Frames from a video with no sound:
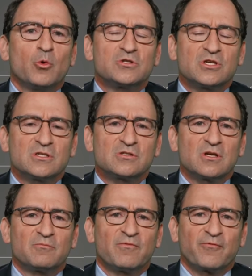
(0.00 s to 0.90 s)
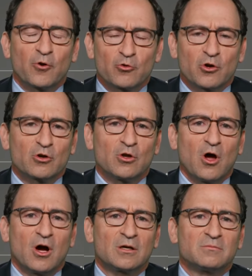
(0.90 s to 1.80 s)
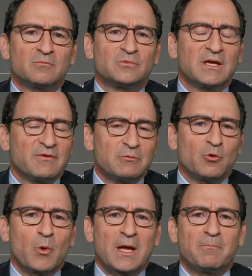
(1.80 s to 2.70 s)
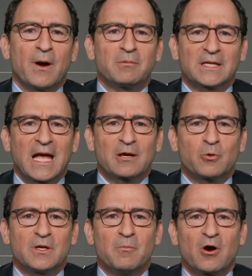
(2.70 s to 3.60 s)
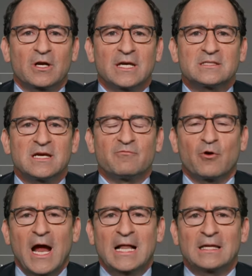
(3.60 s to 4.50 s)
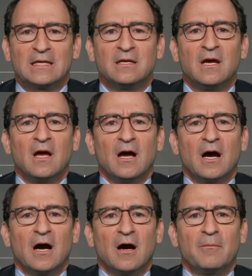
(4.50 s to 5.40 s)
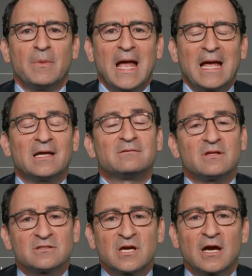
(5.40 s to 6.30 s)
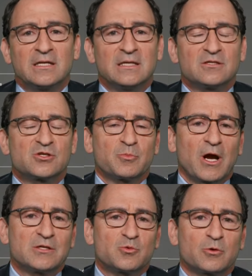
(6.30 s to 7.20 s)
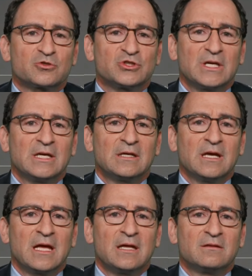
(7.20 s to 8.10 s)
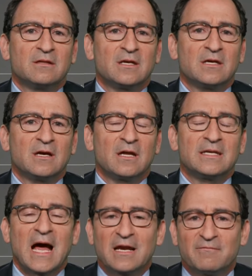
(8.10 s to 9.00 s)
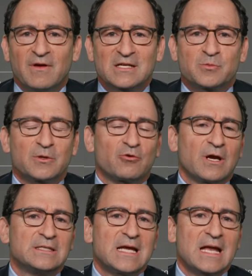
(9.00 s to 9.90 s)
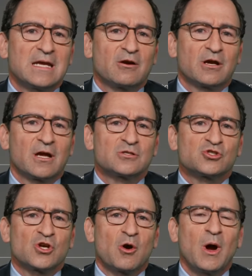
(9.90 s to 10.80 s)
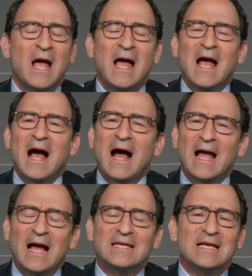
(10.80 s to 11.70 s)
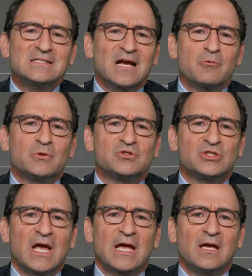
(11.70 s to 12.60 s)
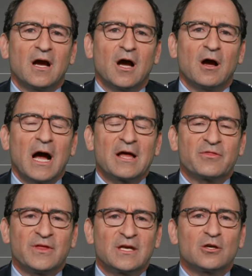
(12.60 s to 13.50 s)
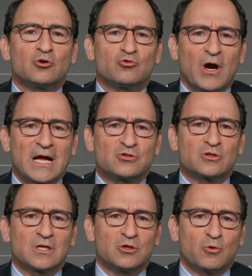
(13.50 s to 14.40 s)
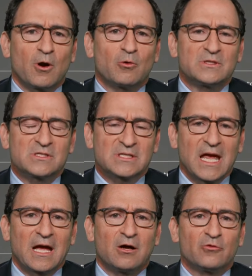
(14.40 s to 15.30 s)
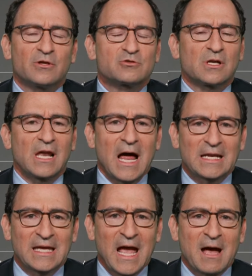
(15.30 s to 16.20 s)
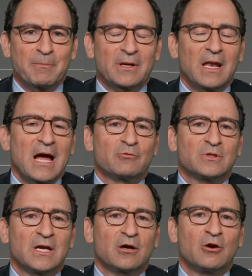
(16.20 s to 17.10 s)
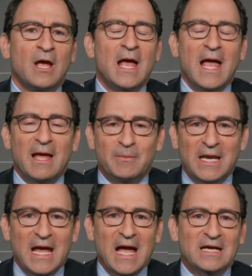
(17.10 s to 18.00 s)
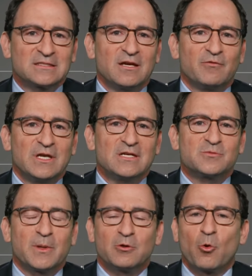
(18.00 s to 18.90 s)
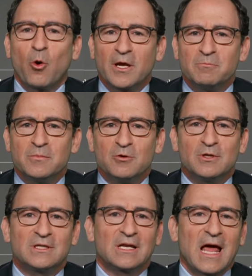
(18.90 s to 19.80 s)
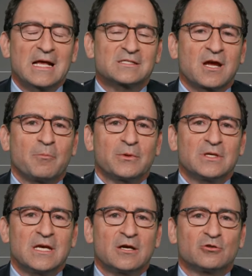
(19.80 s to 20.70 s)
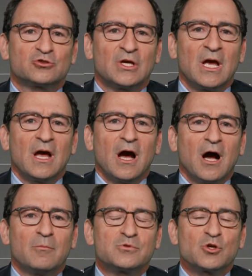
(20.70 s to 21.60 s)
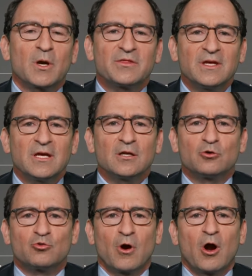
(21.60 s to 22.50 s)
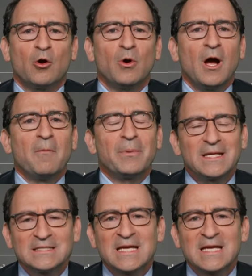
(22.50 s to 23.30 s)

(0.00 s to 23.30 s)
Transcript: which is further along given the way public equity markets have rallied. And the tightening spreads we're seeing in the non-investment grade debt area. So I guess I would say I think it'll gradually grow in scale. There's a lot of capital out there. M&A activity has been quite muted the last couple of years. So I think it'll grow, but